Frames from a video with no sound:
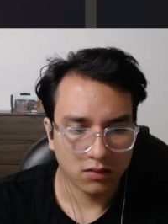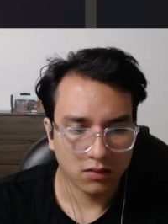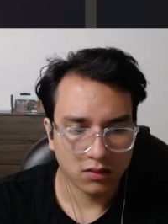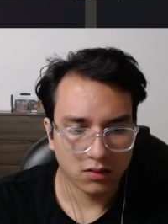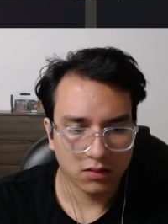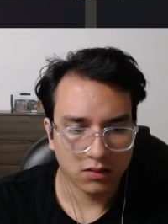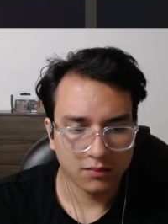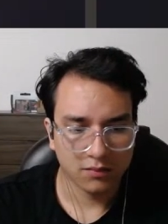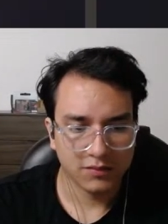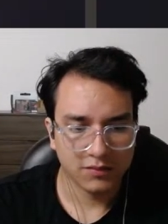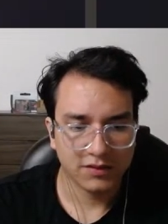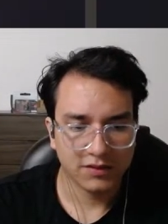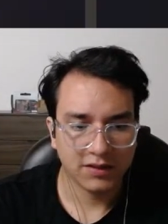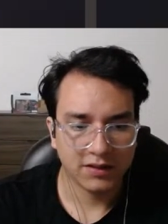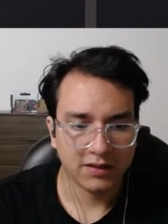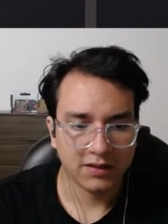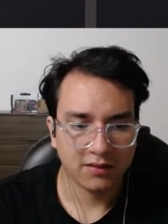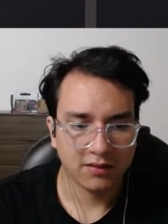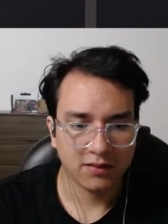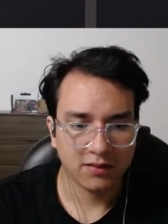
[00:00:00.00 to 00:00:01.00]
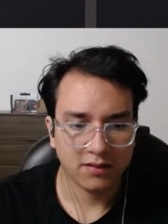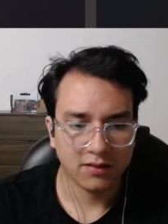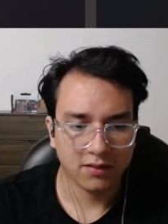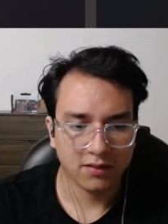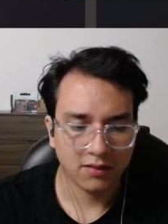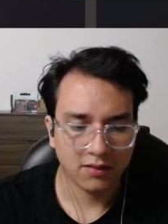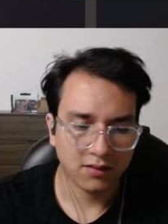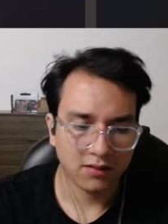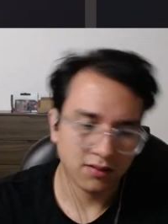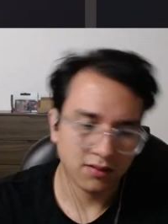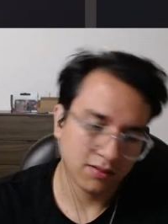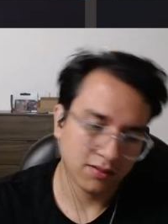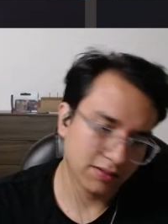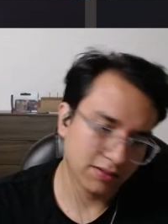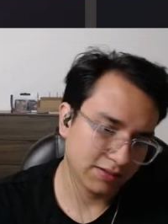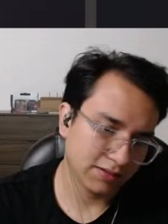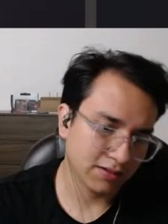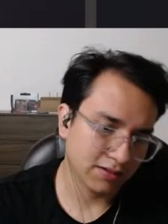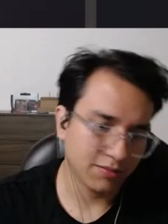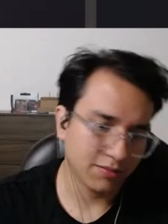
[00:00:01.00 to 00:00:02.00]
Set the
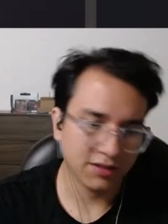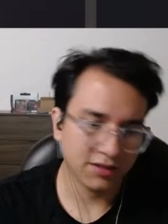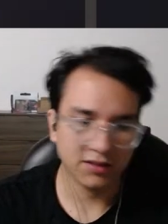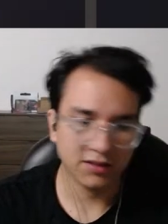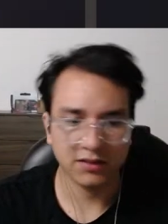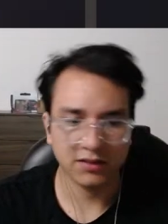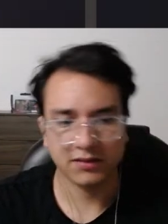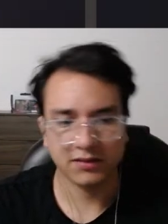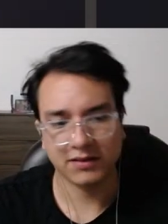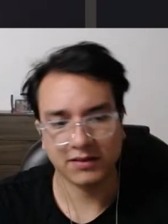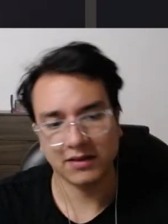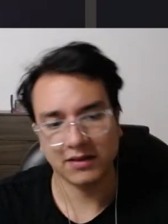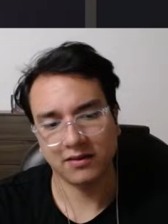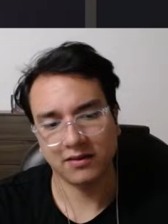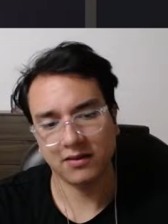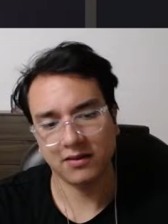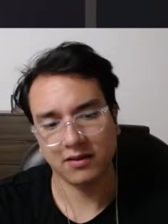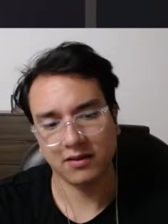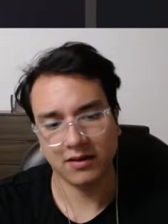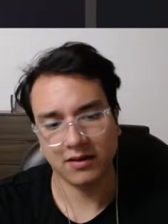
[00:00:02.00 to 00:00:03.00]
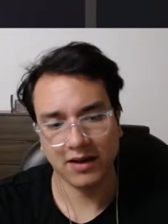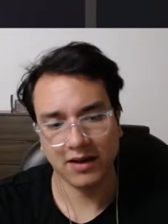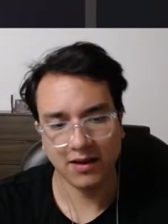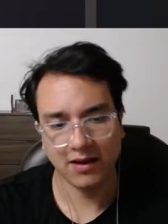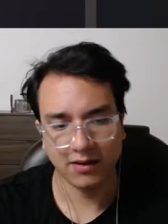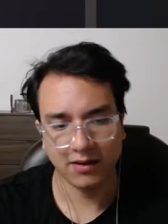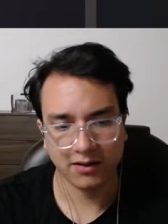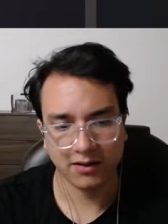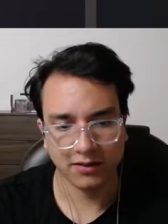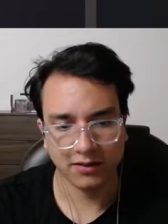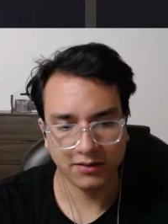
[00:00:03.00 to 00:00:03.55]
comment is set the headers.